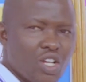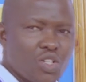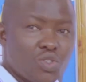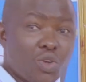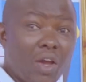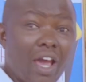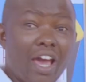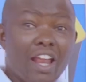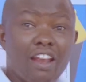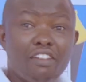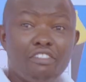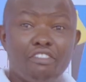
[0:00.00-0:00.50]

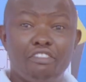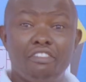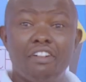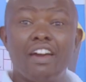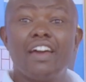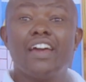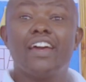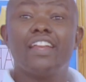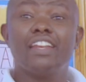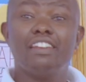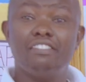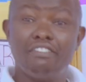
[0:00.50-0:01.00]
12
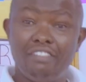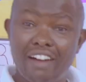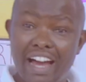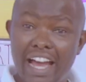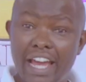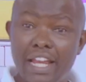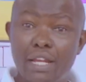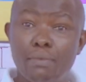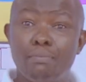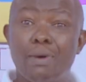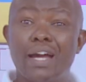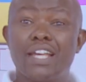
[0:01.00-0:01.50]

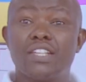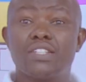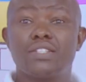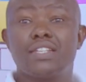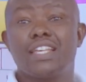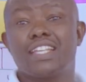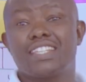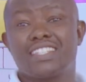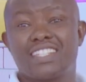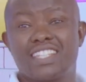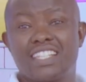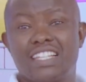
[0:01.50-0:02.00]
divided by
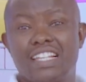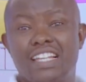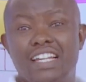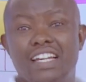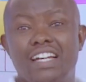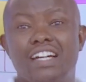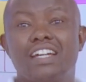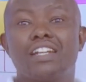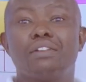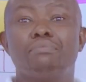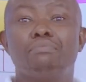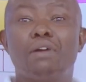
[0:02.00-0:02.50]
6.
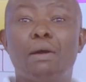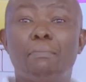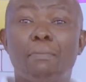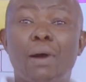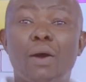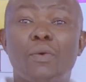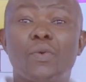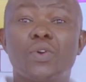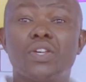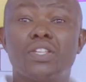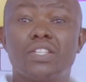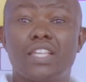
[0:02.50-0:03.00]

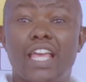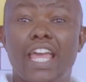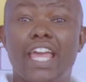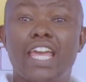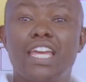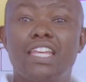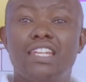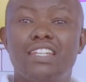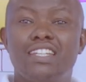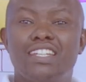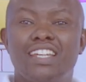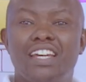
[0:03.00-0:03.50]
Remember we
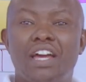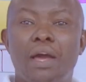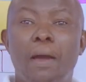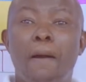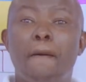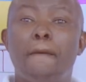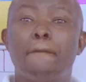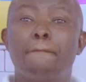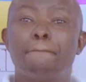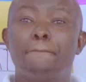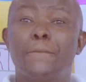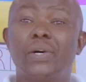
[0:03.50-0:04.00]
said
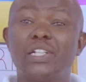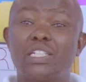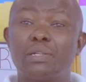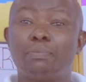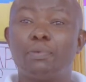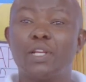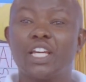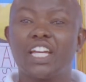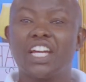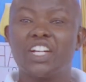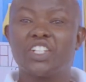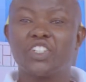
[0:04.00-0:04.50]

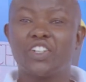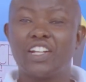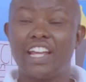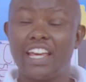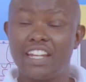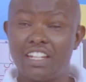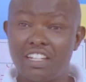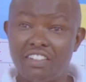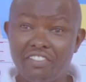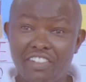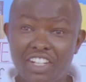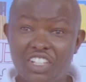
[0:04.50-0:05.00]
multiplication
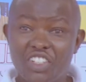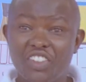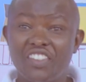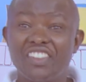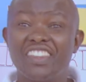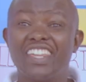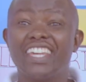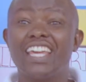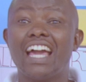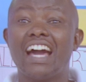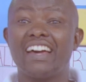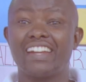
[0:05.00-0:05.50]
and
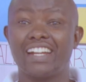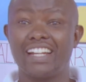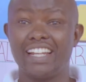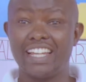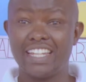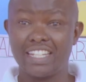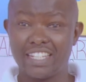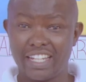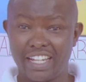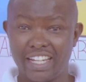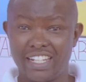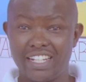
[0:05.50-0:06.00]
division they are
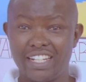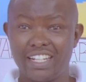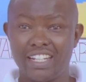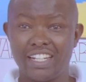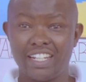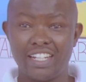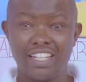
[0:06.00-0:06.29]
related.